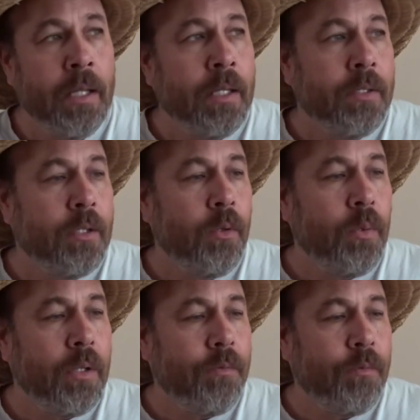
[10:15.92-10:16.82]
So
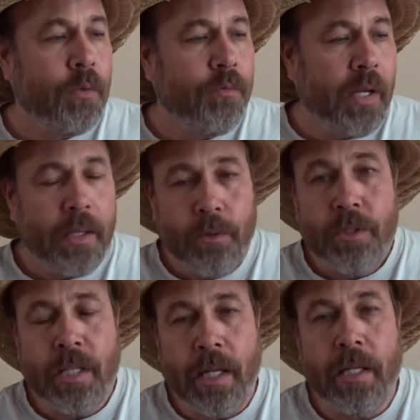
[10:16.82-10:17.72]
if your
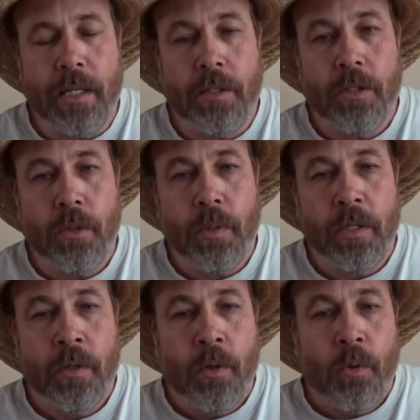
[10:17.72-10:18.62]
father's not into it,
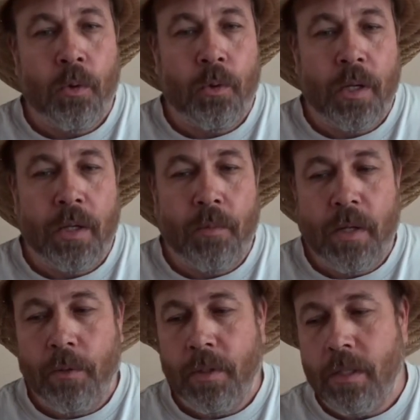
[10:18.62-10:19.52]
or any
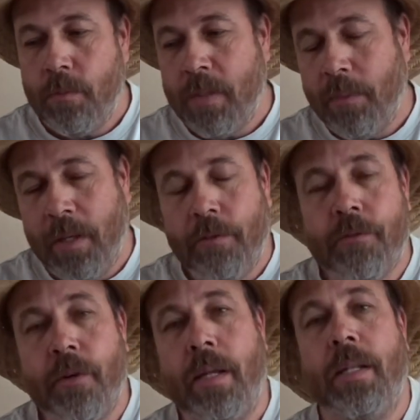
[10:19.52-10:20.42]
relatives, maybe your
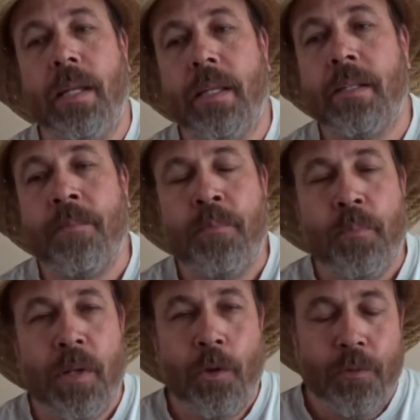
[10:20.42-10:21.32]
friend is,
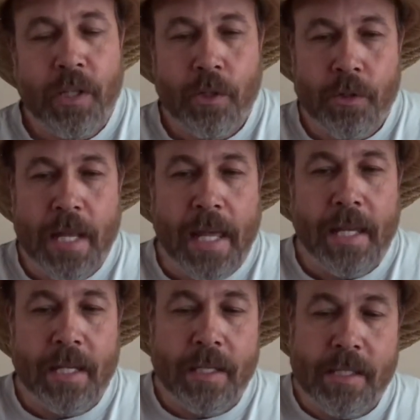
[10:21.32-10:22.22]
but hopefully your
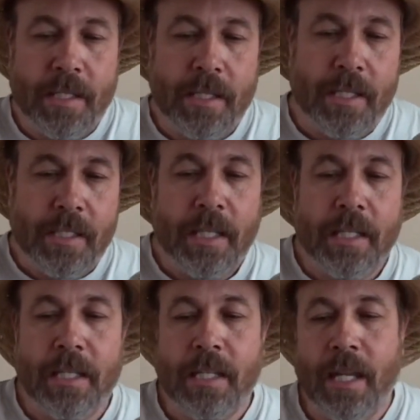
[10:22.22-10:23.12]
dad isn't, and it's
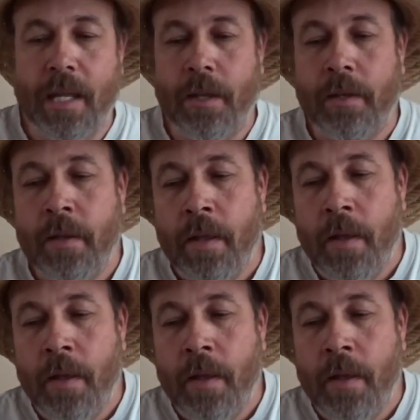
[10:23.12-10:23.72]
handed down.